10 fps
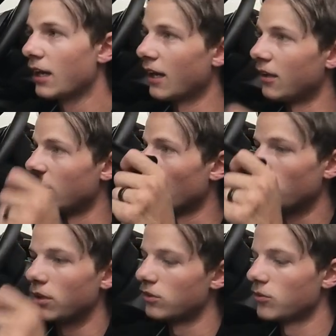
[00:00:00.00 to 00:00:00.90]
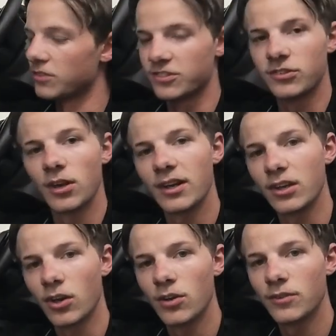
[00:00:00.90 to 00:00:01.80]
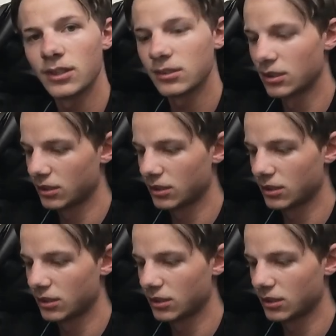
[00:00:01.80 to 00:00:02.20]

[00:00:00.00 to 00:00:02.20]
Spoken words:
and then all you got to do is slide it over,